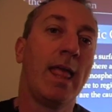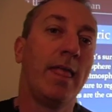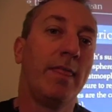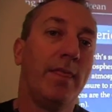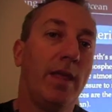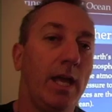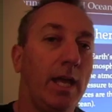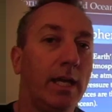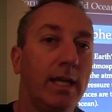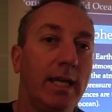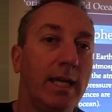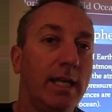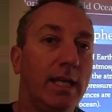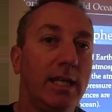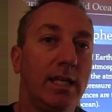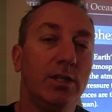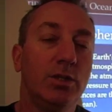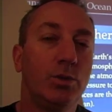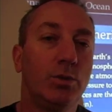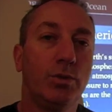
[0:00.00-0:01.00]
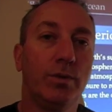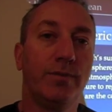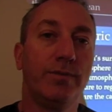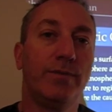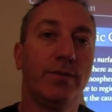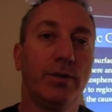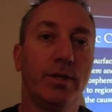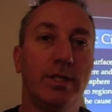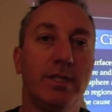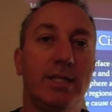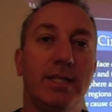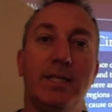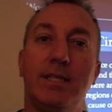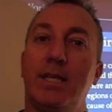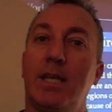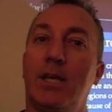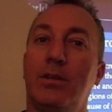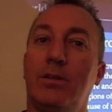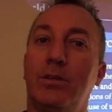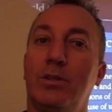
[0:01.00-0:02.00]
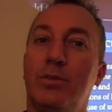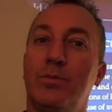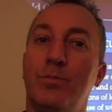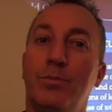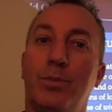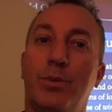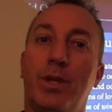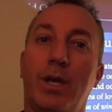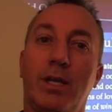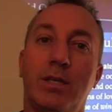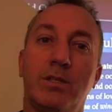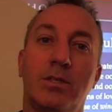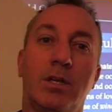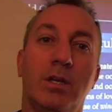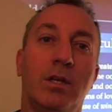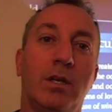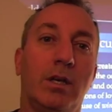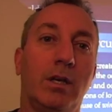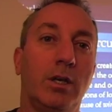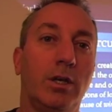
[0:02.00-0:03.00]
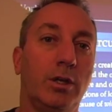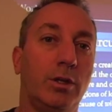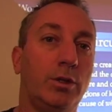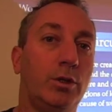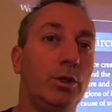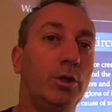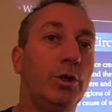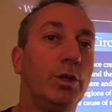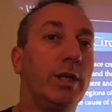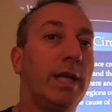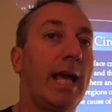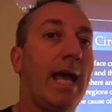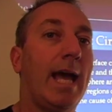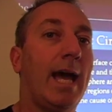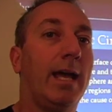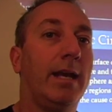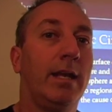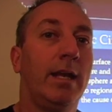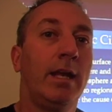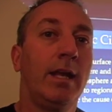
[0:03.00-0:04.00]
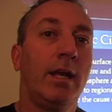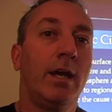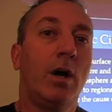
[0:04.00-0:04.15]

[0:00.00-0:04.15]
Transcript: than getting into a very detailed and complex uh, look at